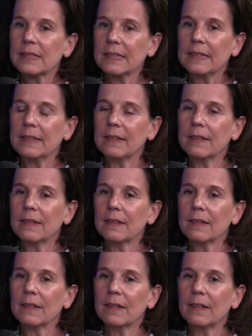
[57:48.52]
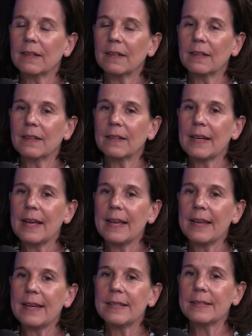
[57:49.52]
scene uh,
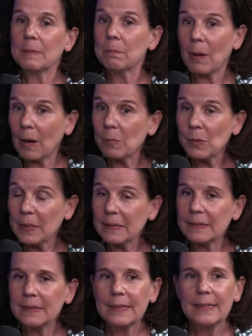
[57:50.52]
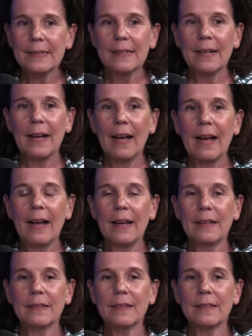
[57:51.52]
in Zimbabwe. Hmm.
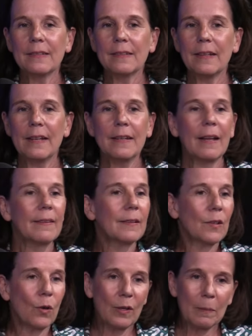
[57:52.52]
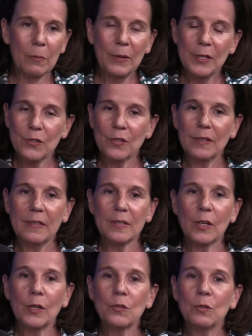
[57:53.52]
And another collaboration is
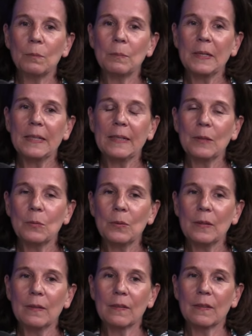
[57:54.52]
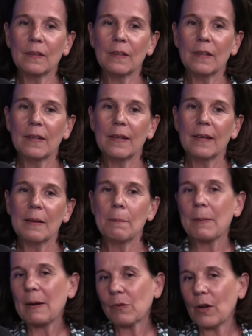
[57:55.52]
going to be with,
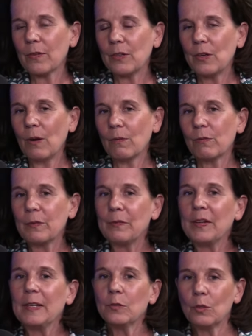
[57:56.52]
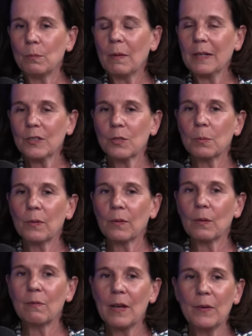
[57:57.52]
but I'd rather not reveal too much, mm. with
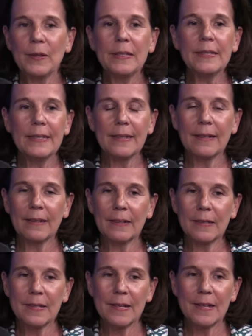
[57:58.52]
a very dear